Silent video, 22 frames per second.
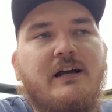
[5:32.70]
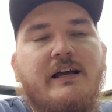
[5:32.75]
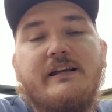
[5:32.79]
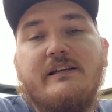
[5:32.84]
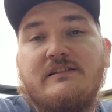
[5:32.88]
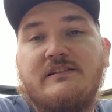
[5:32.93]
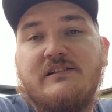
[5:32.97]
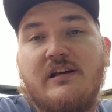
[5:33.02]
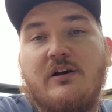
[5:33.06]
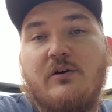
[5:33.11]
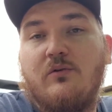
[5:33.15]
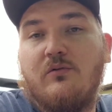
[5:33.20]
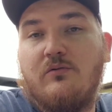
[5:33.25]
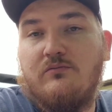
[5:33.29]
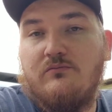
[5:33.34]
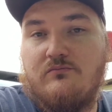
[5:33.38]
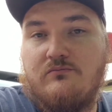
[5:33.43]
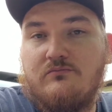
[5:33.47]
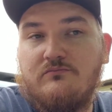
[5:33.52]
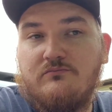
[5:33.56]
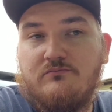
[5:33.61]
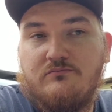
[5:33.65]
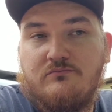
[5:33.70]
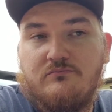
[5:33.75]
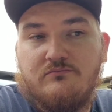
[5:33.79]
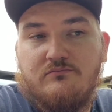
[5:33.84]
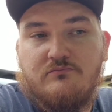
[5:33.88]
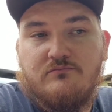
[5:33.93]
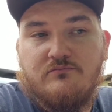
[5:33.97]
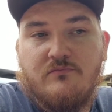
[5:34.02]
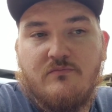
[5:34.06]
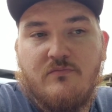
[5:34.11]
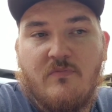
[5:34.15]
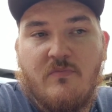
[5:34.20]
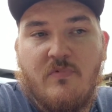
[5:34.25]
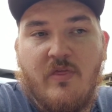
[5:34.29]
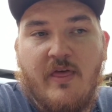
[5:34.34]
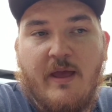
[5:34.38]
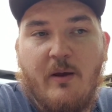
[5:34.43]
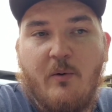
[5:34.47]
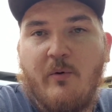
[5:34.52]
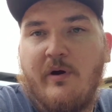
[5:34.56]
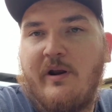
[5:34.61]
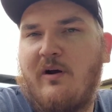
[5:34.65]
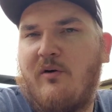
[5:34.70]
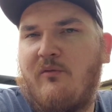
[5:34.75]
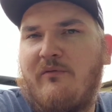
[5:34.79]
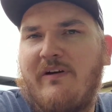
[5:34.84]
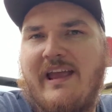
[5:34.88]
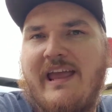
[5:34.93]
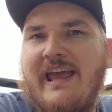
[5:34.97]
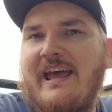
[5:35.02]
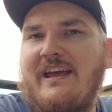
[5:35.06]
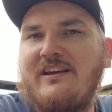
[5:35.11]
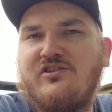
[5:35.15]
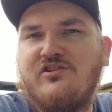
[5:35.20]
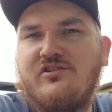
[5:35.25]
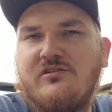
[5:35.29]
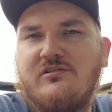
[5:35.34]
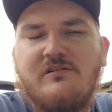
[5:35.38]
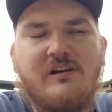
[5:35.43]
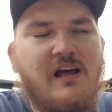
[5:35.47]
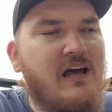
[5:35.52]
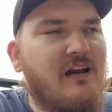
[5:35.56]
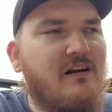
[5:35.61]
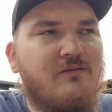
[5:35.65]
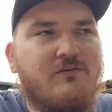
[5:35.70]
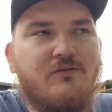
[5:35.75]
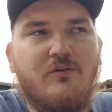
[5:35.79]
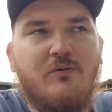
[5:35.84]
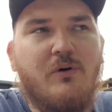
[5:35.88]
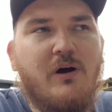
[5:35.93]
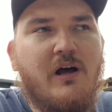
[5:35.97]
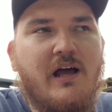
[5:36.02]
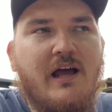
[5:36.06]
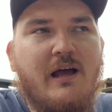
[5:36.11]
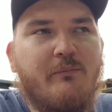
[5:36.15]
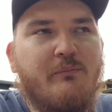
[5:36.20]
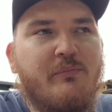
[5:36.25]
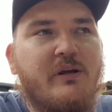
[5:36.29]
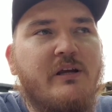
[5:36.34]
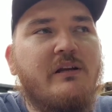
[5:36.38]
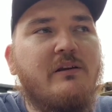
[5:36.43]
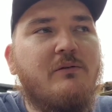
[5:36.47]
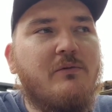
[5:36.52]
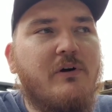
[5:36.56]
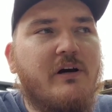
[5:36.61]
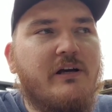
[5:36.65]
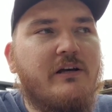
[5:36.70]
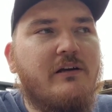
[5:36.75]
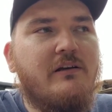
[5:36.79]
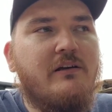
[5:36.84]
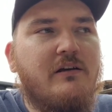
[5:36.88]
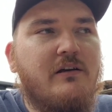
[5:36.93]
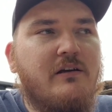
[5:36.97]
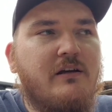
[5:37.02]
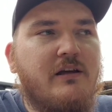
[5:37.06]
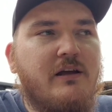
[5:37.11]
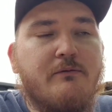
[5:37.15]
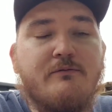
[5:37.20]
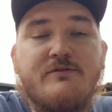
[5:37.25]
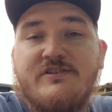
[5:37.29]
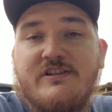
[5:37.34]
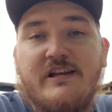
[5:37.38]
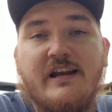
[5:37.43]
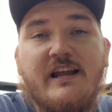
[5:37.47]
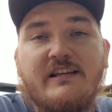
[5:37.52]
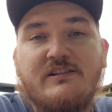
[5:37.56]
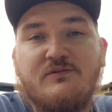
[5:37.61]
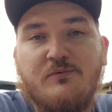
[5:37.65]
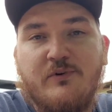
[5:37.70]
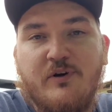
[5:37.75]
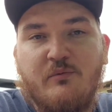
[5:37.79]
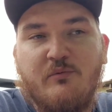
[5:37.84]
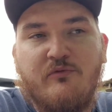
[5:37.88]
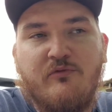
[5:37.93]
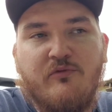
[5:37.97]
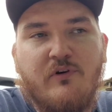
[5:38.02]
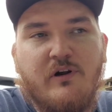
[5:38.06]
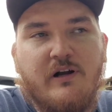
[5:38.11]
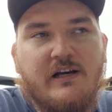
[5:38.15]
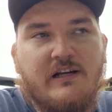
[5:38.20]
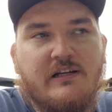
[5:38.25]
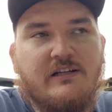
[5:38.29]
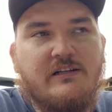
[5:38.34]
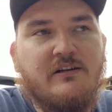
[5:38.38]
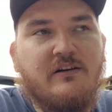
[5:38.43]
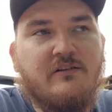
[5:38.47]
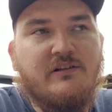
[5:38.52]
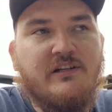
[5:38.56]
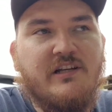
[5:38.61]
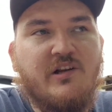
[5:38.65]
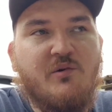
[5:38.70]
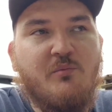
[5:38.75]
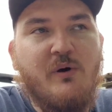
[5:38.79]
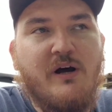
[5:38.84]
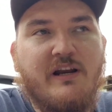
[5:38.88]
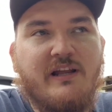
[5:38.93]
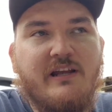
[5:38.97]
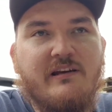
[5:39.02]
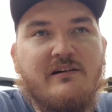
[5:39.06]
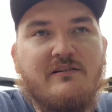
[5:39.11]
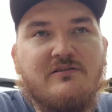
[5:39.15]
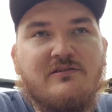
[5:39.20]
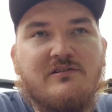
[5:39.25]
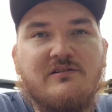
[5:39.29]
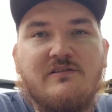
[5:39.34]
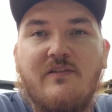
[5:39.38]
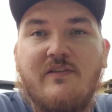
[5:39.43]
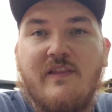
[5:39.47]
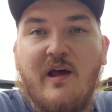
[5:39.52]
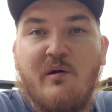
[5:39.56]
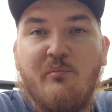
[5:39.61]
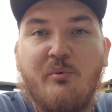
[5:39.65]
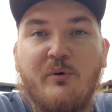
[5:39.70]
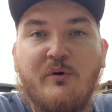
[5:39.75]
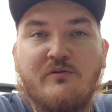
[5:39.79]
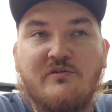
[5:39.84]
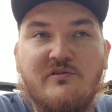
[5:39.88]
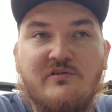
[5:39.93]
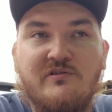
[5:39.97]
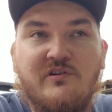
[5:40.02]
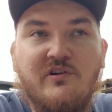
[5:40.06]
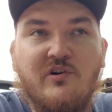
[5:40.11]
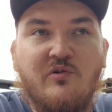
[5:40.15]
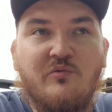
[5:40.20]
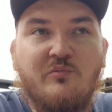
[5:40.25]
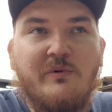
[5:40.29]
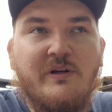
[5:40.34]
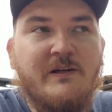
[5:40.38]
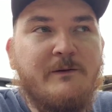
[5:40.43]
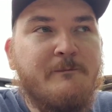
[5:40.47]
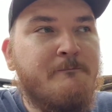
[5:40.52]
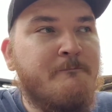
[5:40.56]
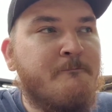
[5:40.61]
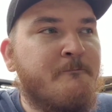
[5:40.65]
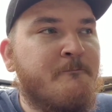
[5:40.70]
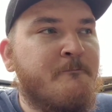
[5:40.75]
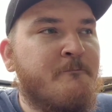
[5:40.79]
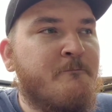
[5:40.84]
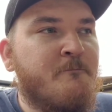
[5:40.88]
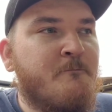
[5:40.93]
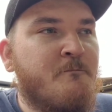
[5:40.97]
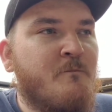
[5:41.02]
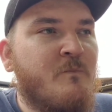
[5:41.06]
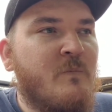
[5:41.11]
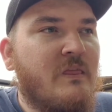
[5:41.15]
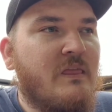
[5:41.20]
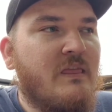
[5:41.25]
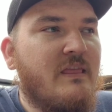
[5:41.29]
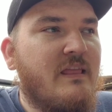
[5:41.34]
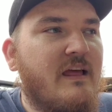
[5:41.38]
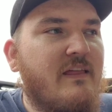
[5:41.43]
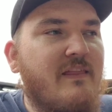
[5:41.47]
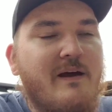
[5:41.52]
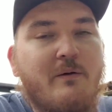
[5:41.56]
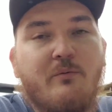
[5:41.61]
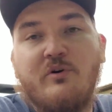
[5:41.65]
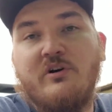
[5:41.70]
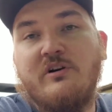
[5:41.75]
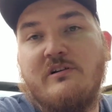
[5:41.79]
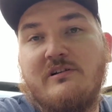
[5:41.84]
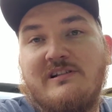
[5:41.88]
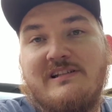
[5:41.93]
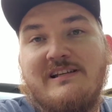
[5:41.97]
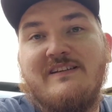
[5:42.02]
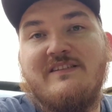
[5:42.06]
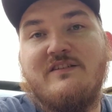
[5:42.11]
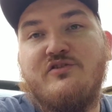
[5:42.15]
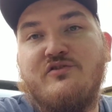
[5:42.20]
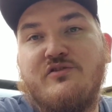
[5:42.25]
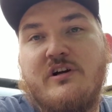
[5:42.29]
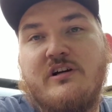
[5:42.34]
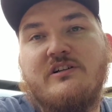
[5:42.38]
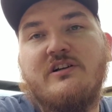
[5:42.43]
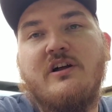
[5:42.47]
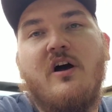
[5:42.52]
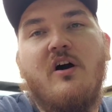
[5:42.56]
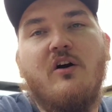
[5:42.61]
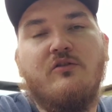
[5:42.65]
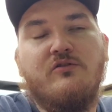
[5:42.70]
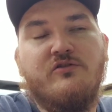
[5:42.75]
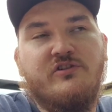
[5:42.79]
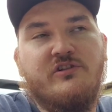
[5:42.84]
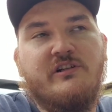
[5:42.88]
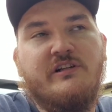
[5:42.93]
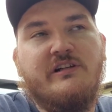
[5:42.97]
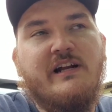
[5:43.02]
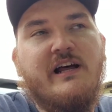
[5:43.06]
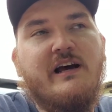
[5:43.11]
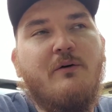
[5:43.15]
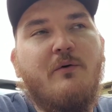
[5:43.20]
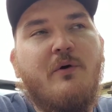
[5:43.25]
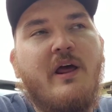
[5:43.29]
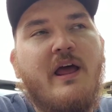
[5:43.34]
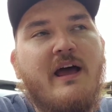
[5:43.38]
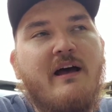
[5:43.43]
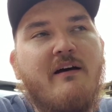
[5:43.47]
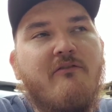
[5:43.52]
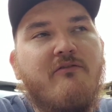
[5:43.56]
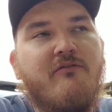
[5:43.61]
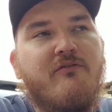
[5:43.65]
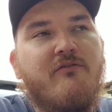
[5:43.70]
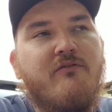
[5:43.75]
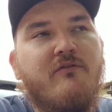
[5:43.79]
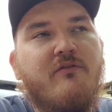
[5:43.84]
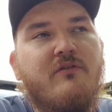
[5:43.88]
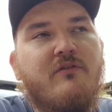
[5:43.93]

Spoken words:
And so they went on vacation. I don't know what happened. Anyway, it was the next week before I got to talk to anybody else. That person told me that they were going to send the truck to auction and I would have